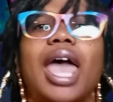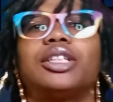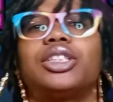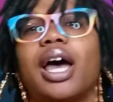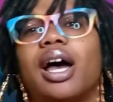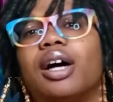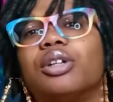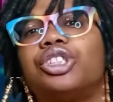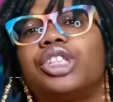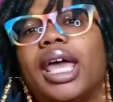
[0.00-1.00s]
And child,
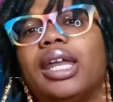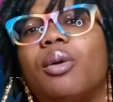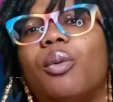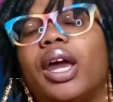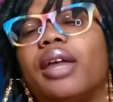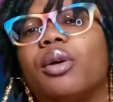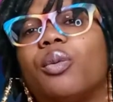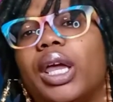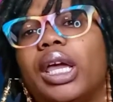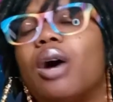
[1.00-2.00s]
Shayna wearing the
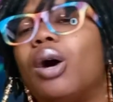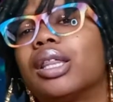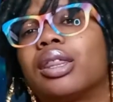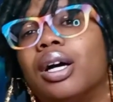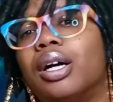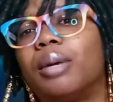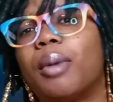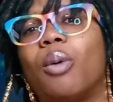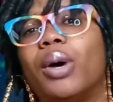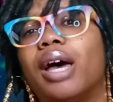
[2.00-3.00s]
ring on her thumb
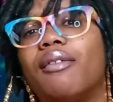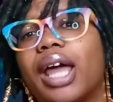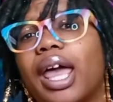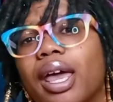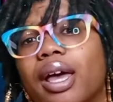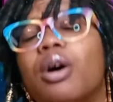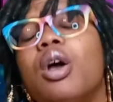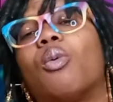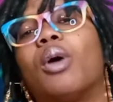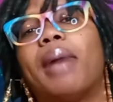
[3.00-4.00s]
or whatever the hell
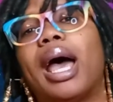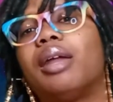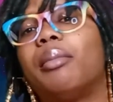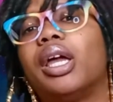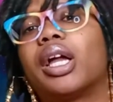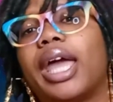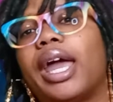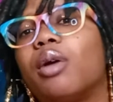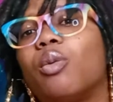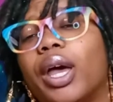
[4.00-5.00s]
reminded me of
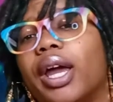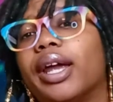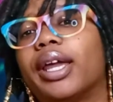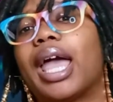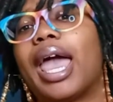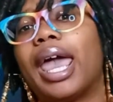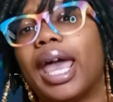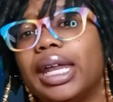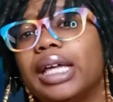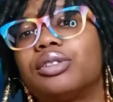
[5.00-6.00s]
Carrie wearing
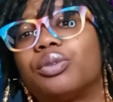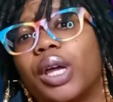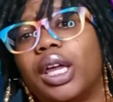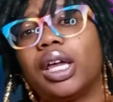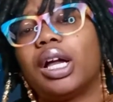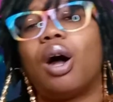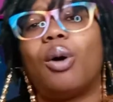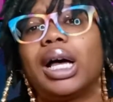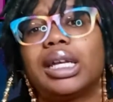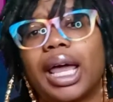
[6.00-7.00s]
Aidan's ring
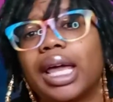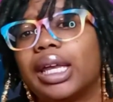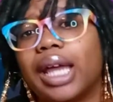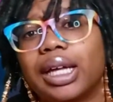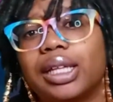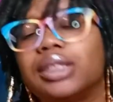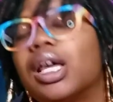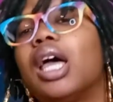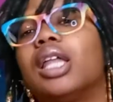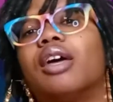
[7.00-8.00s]
on her dang necklace.
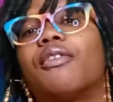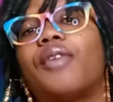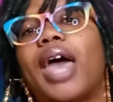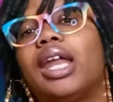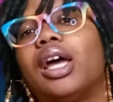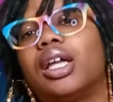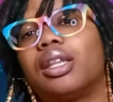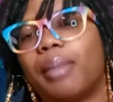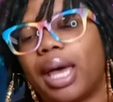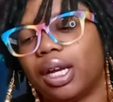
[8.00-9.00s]
The fact of
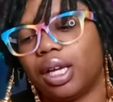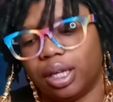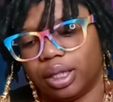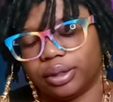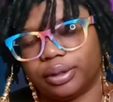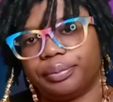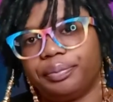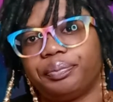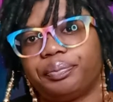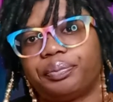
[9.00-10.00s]
the matter is,
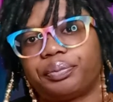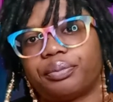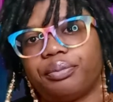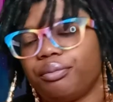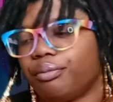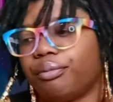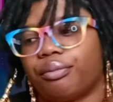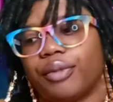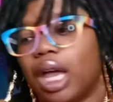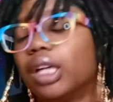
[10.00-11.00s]

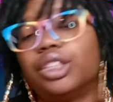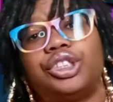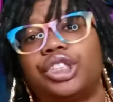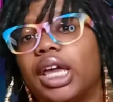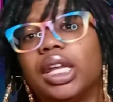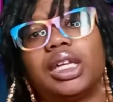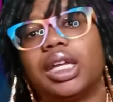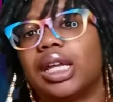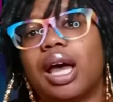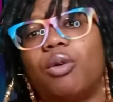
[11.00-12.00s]
Shayna
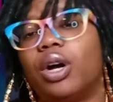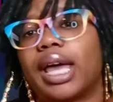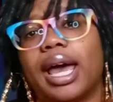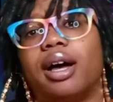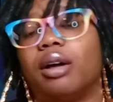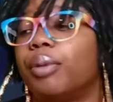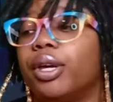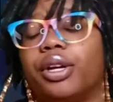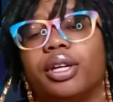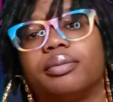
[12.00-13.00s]
did not want Cal.
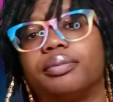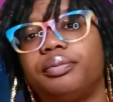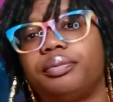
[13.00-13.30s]
period.